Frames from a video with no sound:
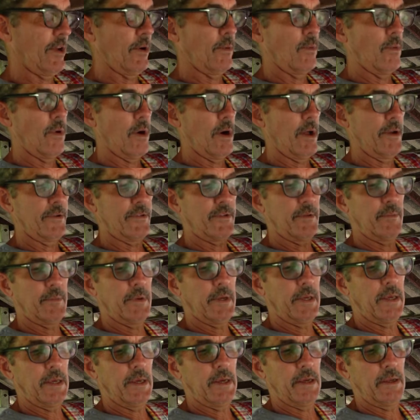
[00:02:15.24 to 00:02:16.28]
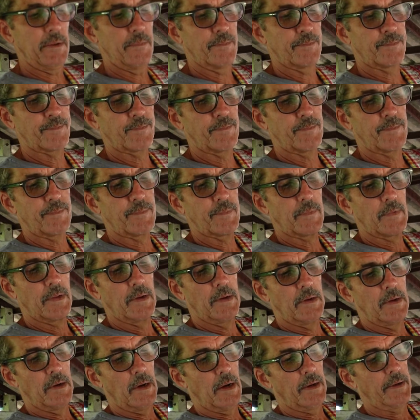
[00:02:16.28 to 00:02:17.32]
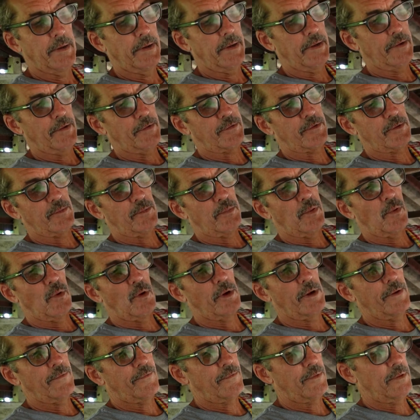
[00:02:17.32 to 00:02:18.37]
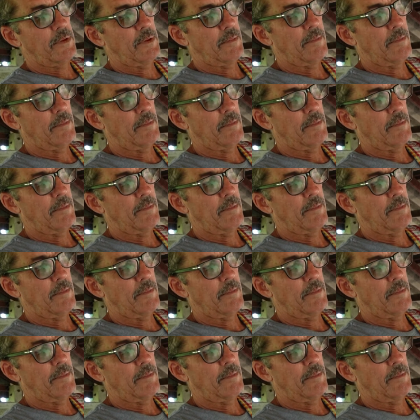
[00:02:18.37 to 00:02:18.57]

I want it to be in, I need to support it from the